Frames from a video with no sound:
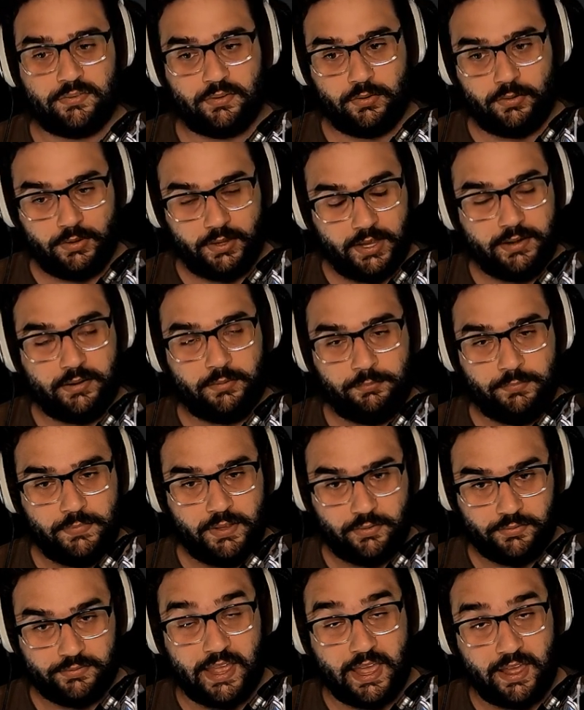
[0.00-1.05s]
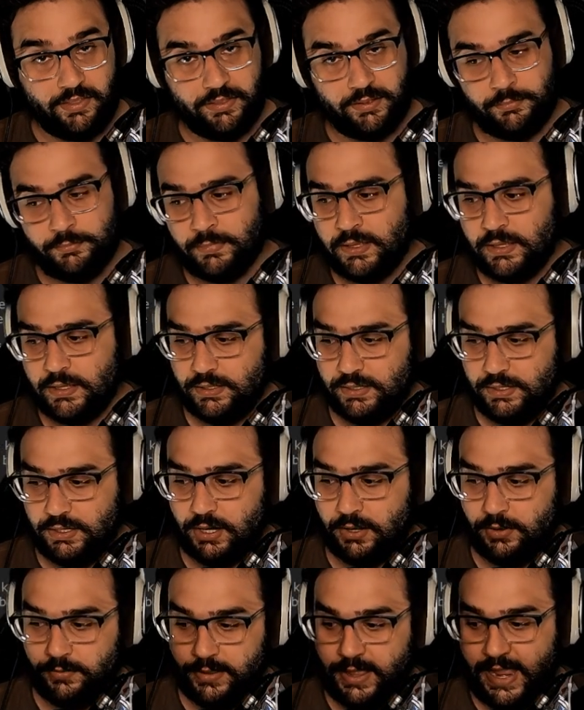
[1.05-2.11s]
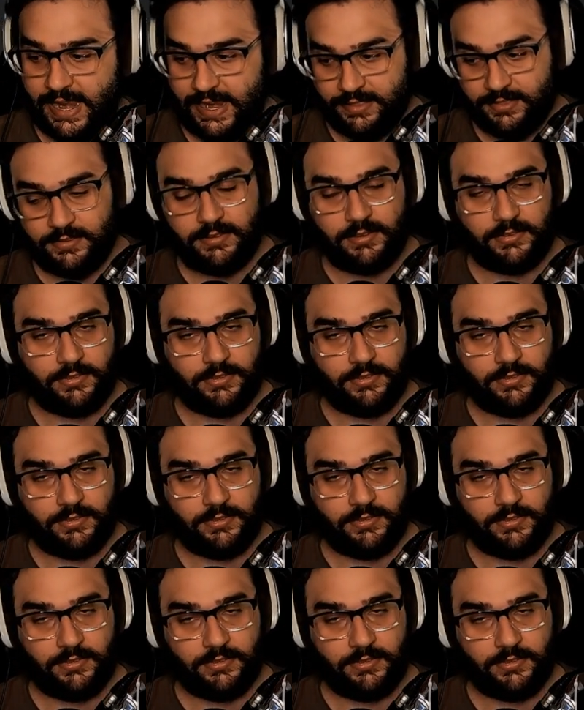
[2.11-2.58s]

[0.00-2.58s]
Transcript: It'll tell them, you know, hey, this